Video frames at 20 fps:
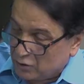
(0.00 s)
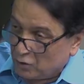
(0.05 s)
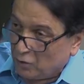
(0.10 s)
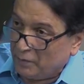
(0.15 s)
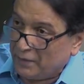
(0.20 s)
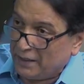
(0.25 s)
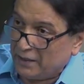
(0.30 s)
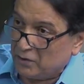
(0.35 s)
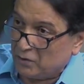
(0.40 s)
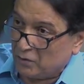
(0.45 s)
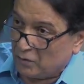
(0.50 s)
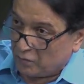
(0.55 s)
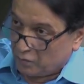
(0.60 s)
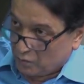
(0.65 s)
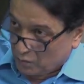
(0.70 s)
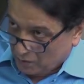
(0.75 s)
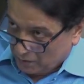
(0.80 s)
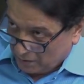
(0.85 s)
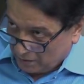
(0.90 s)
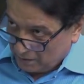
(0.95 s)
domains of
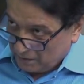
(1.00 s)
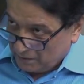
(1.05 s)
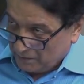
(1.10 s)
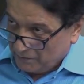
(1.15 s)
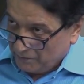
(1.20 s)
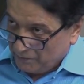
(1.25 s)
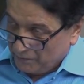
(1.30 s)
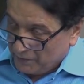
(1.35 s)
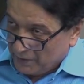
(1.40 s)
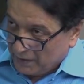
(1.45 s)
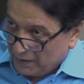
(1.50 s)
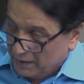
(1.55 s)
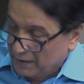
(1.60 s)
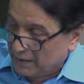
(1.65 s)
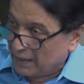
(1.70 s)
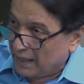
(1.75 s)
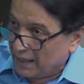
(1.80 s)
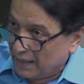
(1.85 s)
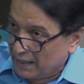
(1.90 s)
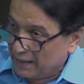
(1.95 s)
war.
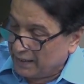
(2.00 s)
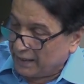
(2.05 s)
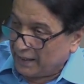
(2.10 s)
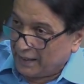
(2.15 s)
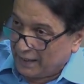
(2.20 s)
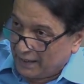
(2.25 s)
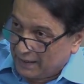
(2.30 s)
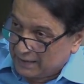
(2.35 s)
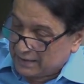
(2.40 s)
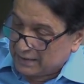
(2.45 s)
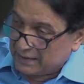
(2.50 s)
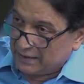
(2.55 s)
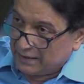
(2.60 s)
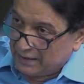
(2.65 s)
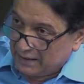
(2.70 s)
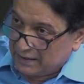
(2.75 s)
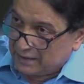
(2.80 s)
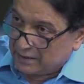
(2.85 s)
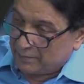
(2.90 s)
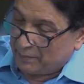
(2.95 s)
Land, air,
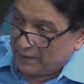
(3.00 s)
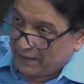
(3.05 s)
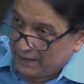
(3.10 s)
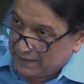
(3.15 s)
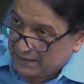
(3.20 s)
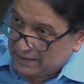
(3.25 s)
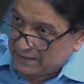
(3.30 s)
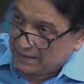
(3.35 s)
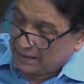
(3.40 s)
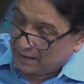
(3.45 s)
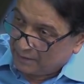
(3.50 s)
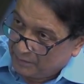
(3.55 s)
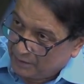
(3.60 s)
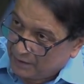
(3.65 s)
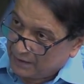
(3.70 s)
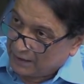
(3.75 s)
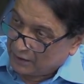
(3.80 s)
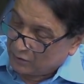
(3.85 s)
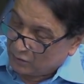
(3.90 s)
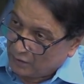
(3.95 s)
sea, space,
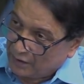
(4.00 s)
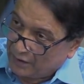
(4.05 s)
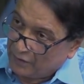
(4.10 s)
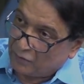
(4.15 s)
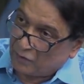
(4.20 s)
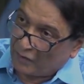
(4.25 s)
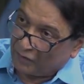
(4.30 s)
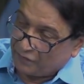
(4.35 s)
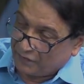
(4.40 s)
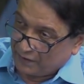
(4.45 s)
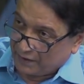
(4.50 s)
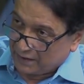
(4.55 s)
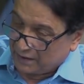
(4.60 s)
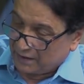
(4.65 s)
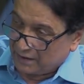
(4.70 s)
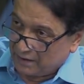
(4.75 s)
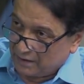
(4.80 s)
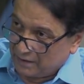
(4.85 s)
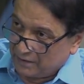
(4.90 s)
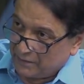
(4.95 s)
cyber, electronic warfare.
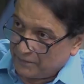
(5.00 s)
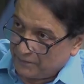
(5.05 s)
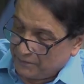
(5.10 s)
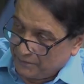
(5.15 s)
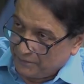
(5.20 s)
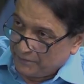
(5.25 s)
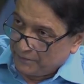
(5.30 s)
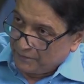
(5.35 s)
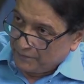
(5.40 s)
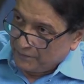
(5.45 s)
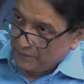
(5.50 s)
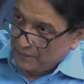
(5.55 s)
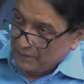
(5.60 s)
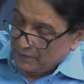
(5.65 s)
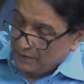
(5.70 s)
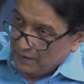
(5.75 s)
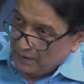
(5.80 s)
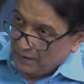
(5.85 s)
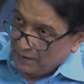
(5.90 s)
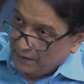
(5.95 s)

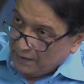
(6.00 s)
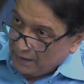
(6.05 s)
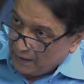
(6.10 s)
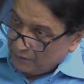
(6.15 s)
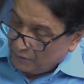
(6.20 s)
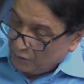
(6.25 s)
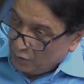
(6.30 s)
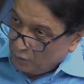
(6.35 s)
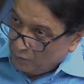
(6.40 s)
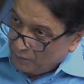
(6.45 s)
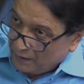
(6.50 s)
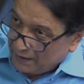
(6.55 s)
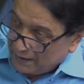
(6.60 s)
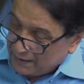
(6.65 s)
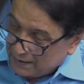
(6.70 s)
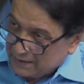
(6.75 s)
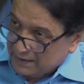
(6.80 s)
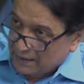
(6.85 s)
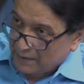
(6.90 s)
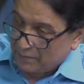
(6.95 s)
They have
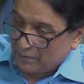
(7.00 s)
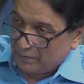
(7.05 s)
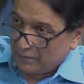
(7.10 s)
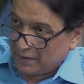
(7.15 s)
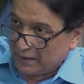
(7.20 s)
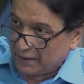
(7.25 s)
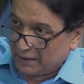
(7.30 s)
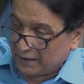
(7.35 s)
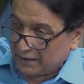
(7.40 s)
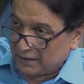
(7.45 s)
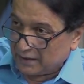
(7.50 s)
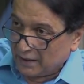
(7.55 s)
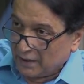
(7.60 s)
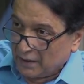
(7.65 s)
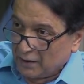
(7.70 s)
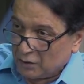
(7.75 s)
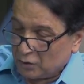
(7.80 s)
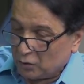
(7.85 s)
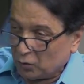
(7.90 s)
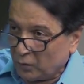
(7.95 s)
humongous capabilities.
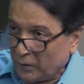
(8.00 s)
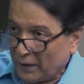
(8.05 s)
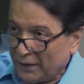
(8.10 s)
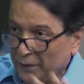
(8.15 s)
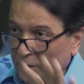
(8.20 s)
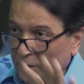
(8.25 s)
So, when